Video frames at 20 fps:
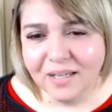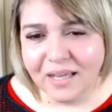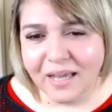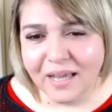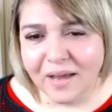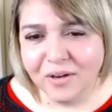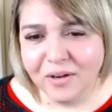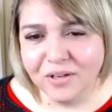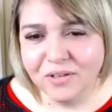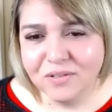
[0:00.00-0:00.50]

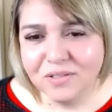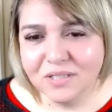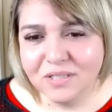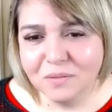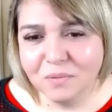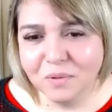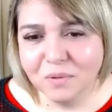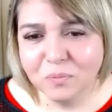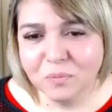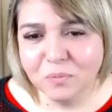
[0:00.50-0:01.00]

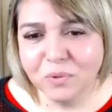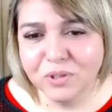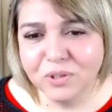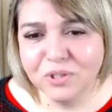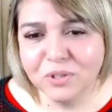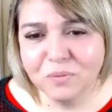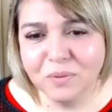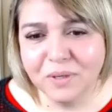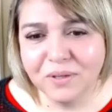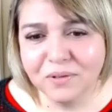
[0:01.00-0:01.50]

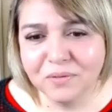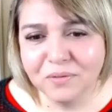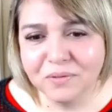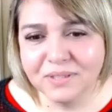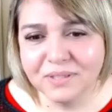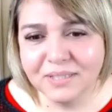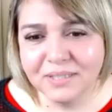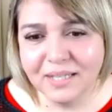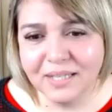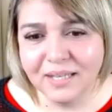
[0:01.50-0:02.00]
what you went through
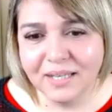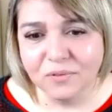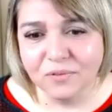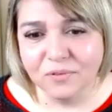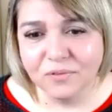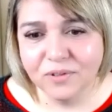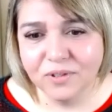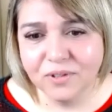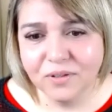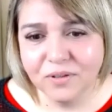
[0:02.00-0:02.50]
as a
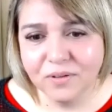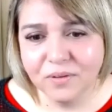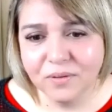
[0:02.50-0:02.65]
gift?